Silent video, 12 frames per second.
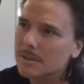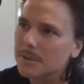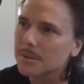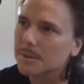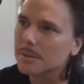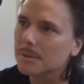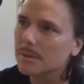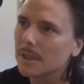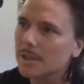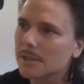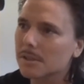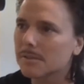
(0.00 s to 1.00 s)
to
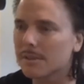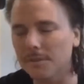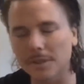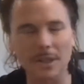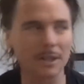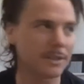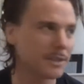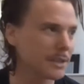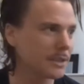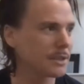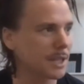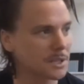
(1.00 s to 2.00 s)
lots of different
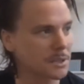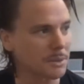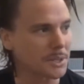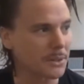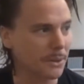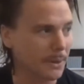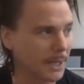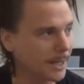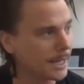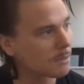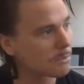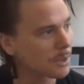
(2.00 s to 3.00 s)
concerts as I was growing
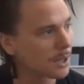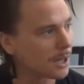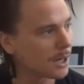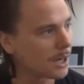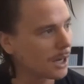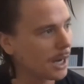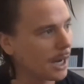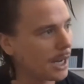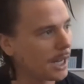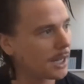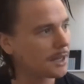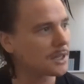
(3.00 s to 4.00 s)
up,
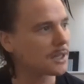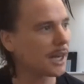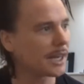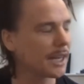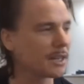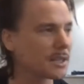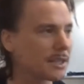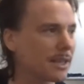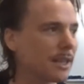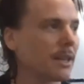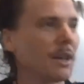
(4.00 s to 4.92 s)
and I guess that I